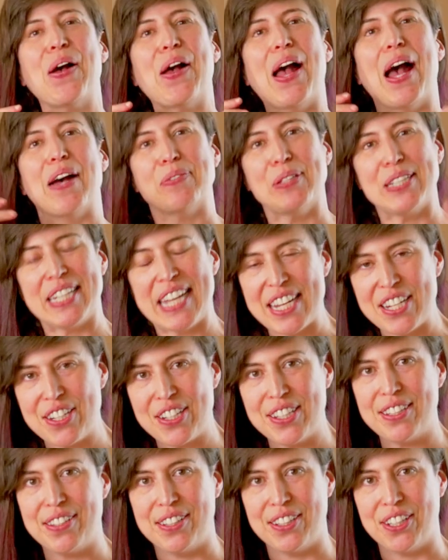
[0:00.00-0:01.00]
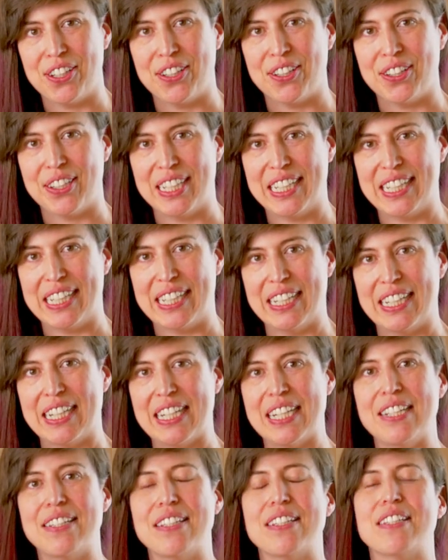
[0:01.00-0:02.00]
Application security
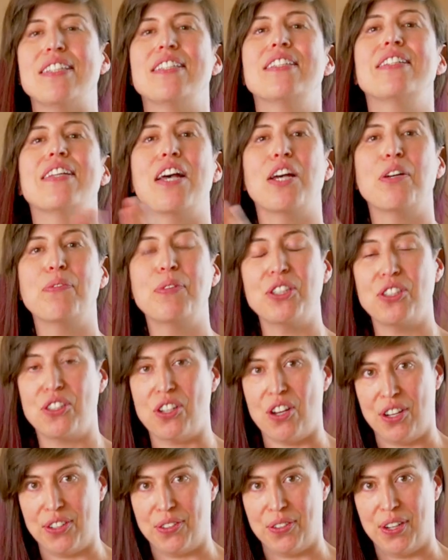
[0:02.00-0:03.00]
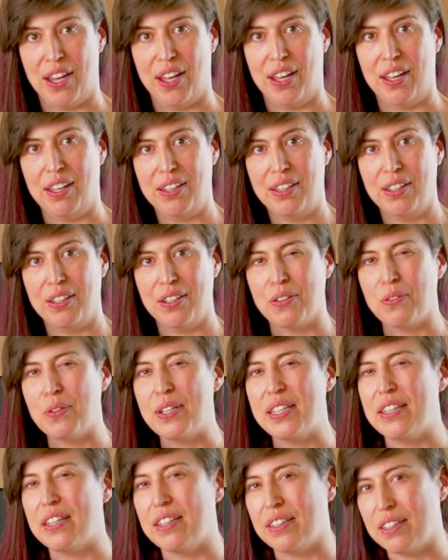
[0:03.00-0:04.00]
is a subgenre
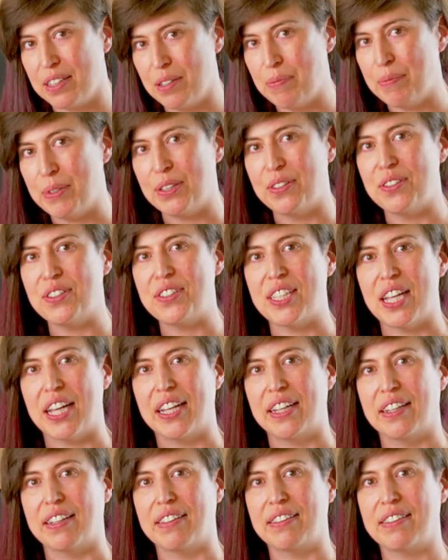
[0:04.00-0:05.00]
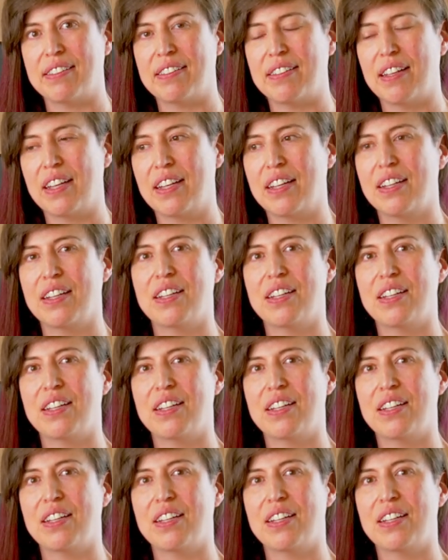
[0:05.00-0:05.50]
within computer science